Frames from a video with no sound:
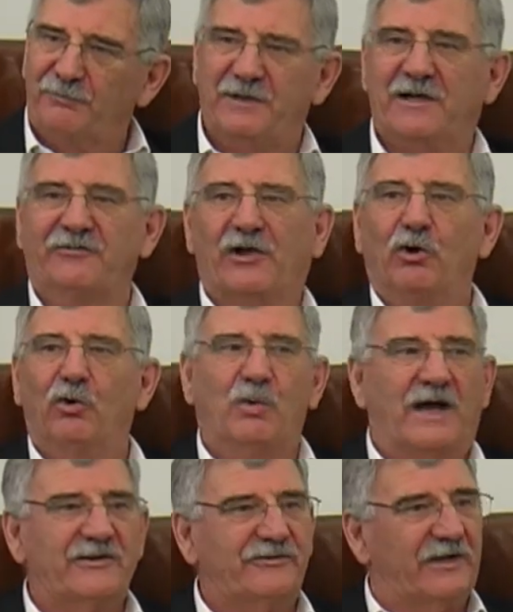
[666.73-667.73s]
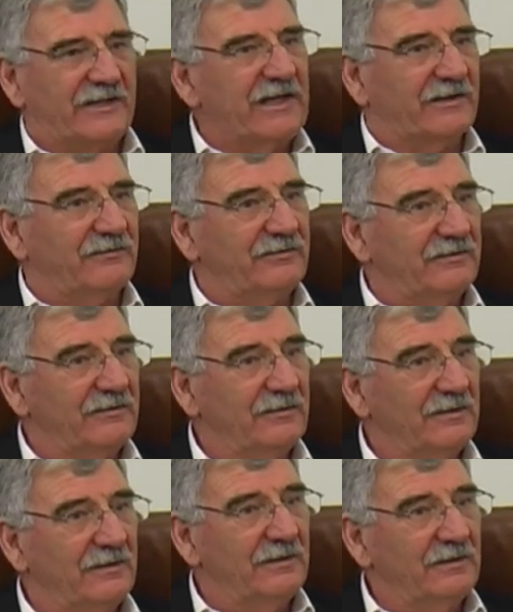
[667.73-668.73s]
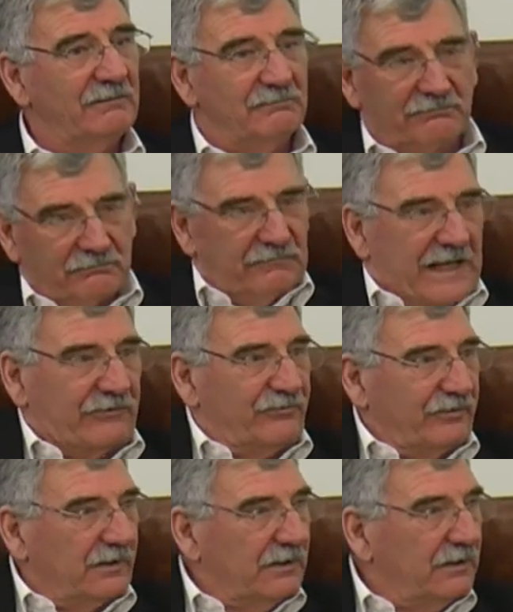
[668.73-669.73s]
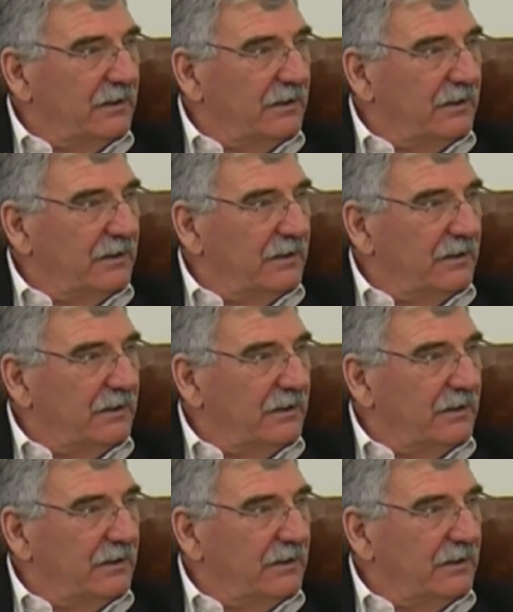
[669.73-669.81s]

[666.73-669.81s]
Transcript: because they'll always say yes, naturally.